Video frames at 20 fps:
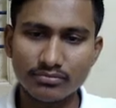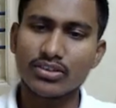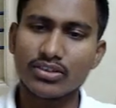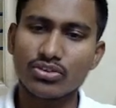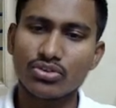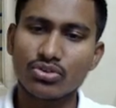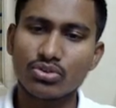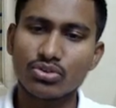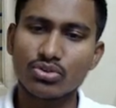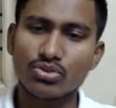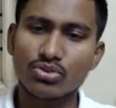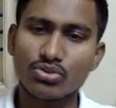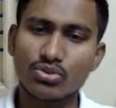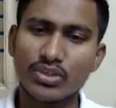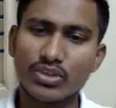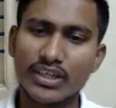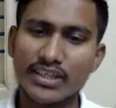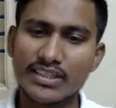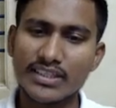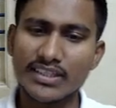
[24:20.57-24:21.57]
So
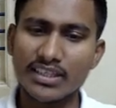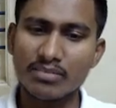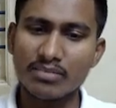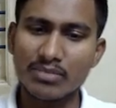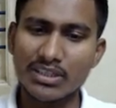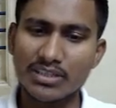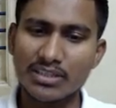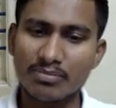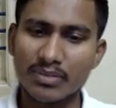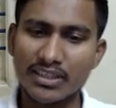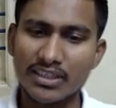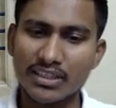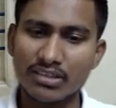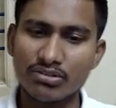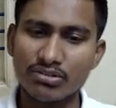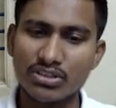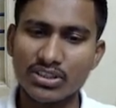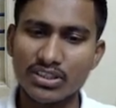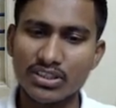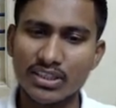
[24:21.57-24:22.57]
students, I am explaining
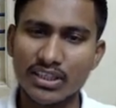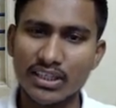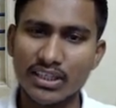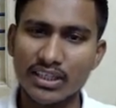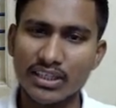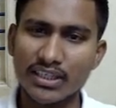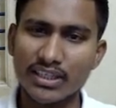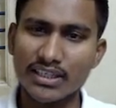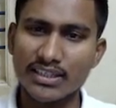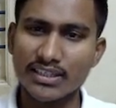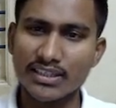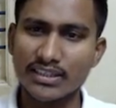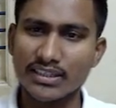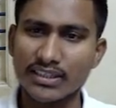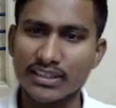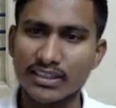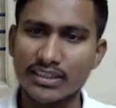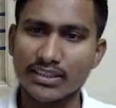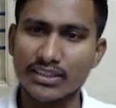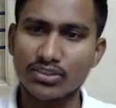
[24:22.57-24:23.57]
once again. Listen
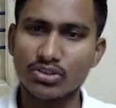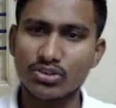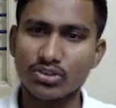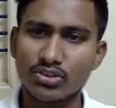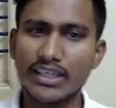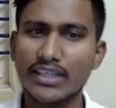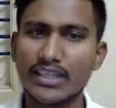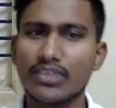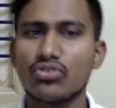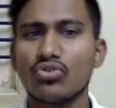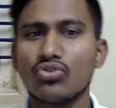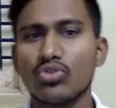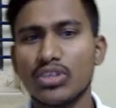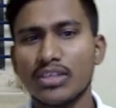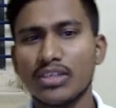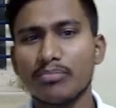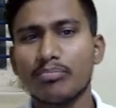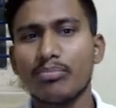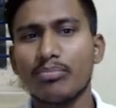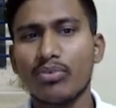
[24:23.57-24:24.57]
here. Okay. So
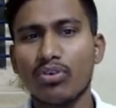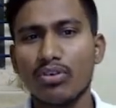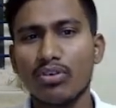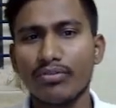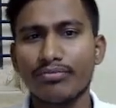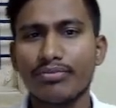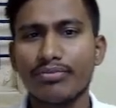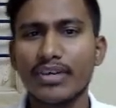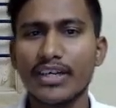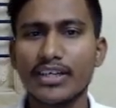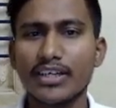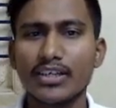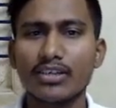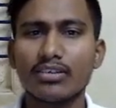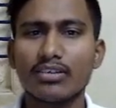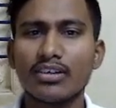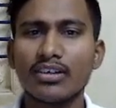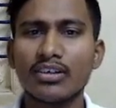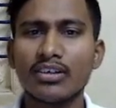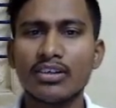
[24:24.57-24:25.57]
the profit
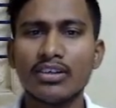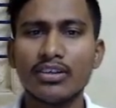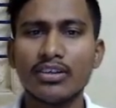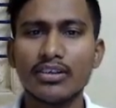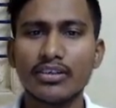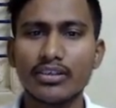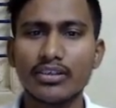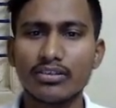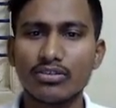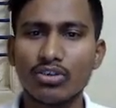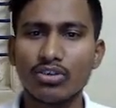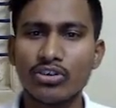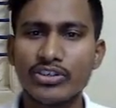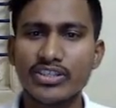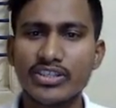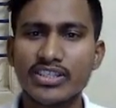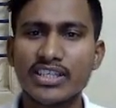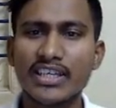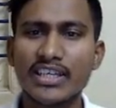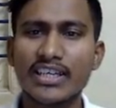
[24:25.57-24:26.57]
earned on
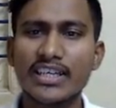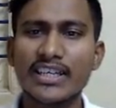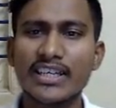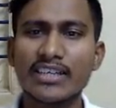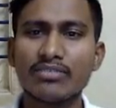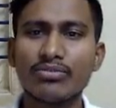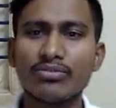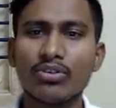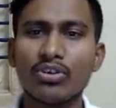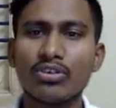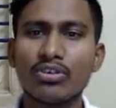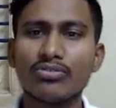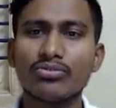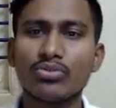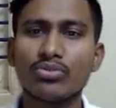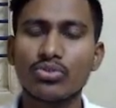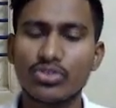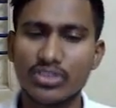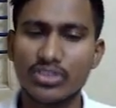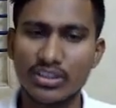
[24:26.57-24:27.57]
selling for
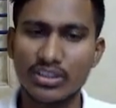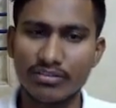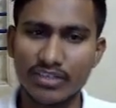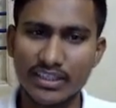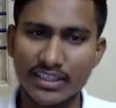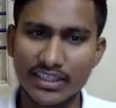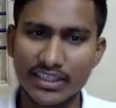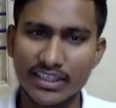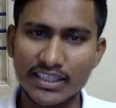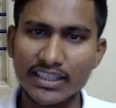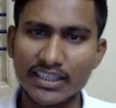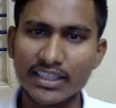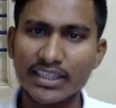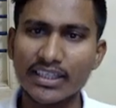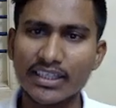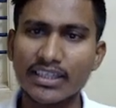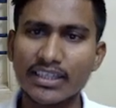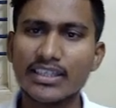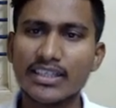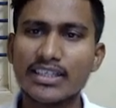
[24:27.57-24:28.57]
470
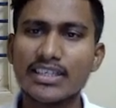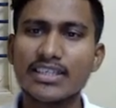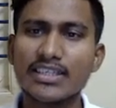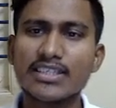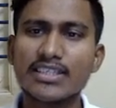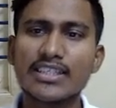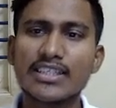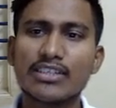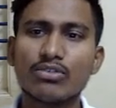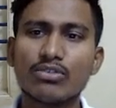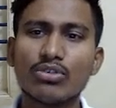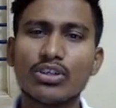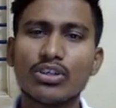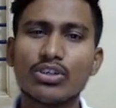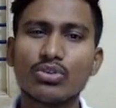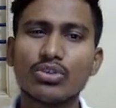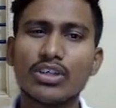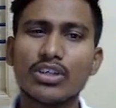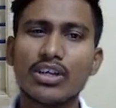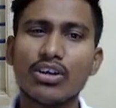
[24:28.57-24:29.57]
is equal to
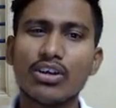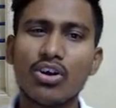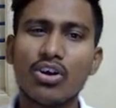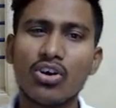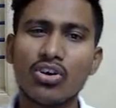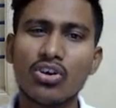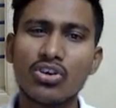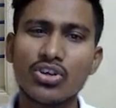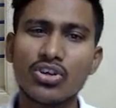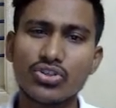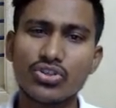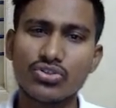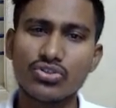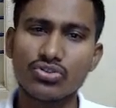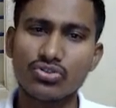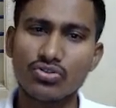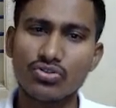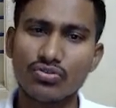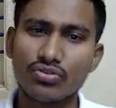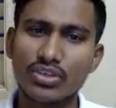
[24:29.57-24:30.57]
the loss
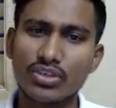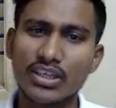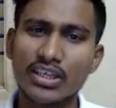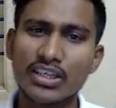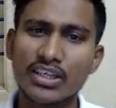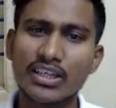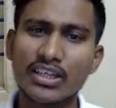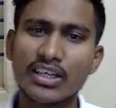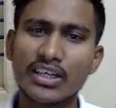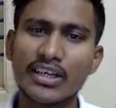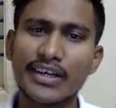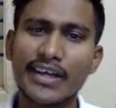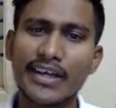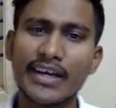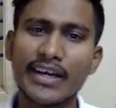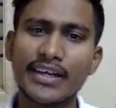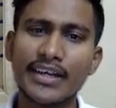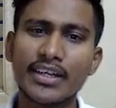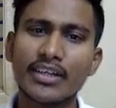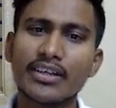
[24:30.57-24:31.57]
incurred
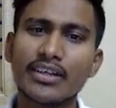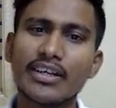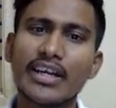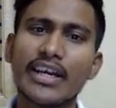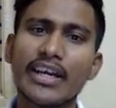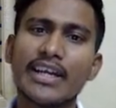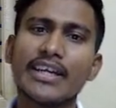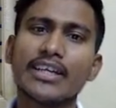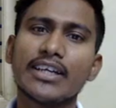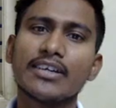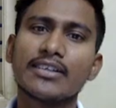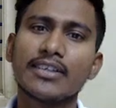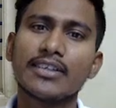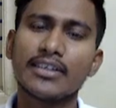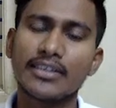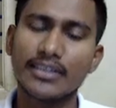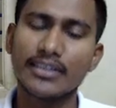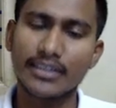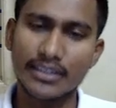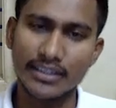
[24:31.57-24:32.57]
at
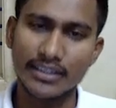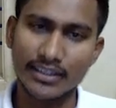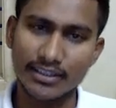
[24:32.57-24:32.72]
930.